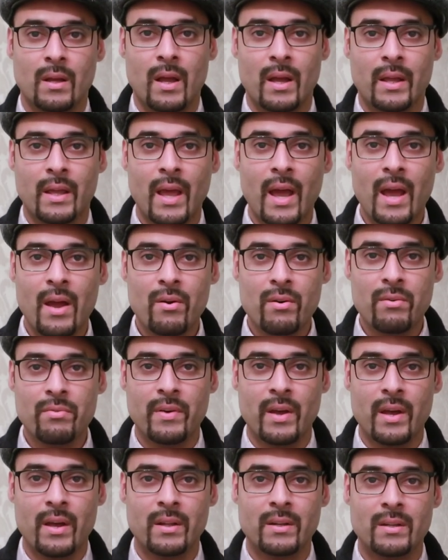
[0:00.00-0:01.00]
A
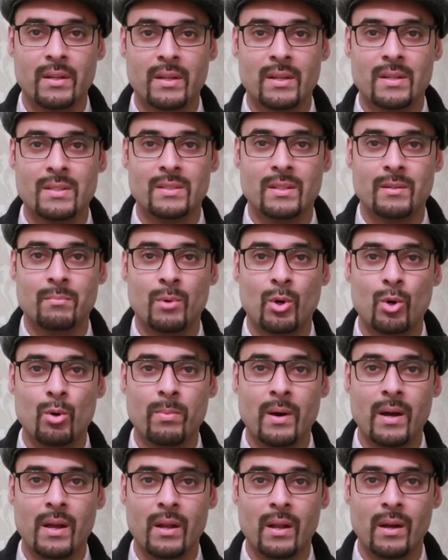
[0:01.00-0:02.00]
caravan is a
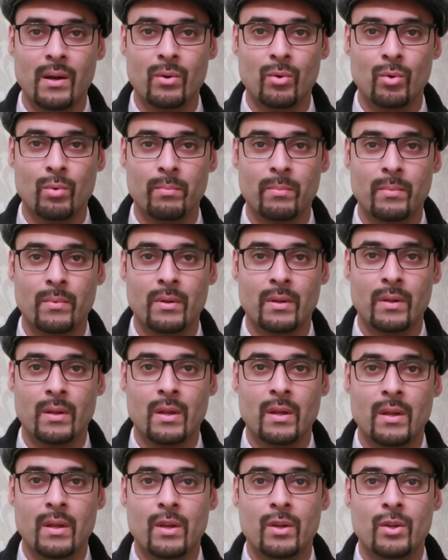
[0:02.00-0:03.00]
mobile home.
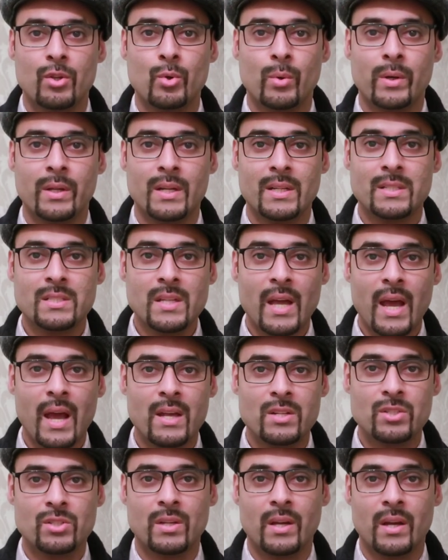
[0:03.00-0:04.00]
You can
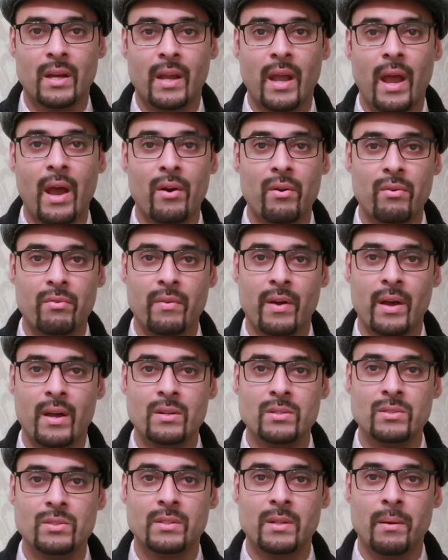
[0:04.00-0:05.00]
attach a
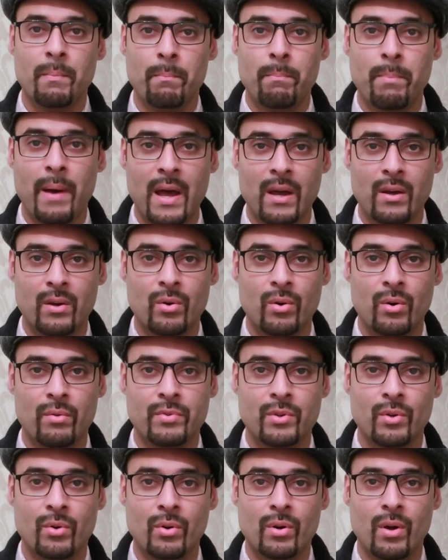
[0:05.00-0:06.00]
caravan to the back
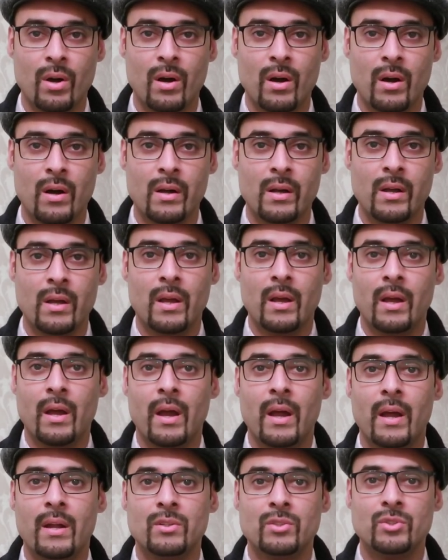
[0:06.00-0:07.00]
of your car
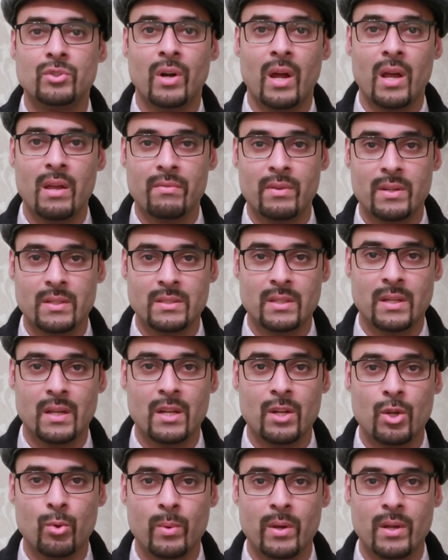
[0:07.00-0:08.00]
and drive it
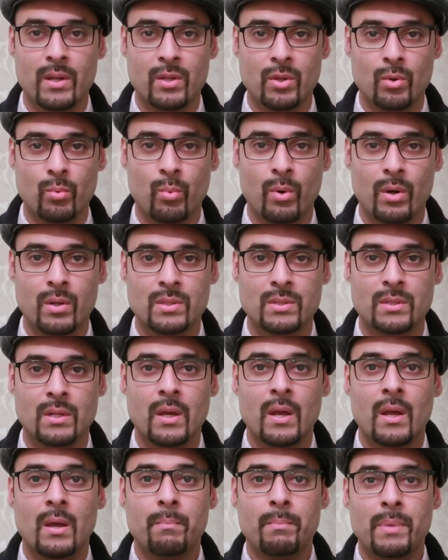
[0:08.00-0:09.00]
anywhere you want.
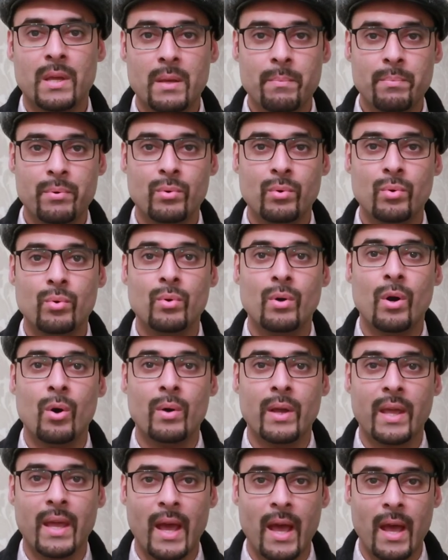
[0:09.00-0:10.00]
People who
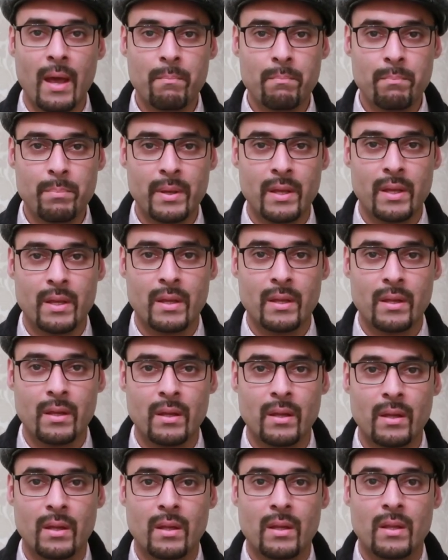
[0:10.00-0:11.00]
go camping,